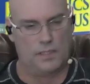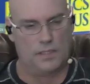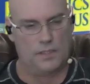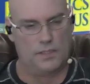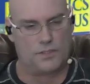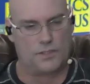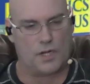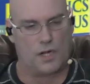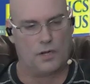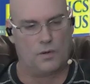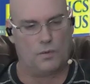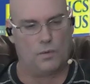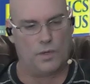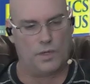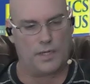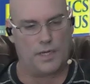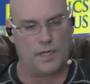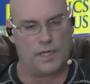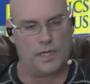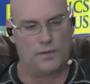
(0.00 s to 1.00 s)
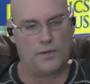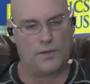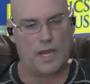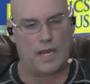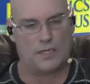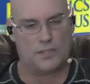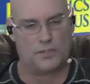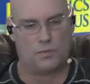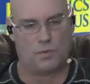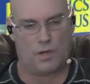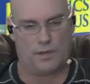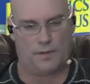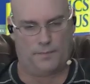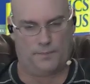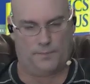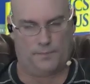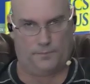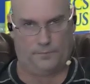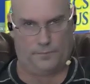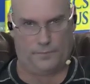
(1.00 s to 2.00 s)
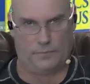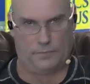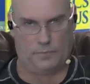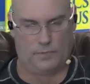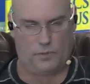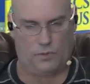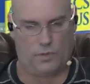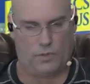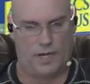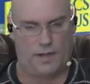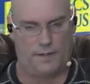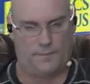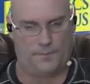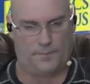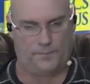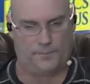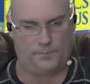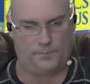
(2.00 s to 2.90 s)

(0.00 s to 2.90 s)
start working on the next one. Green.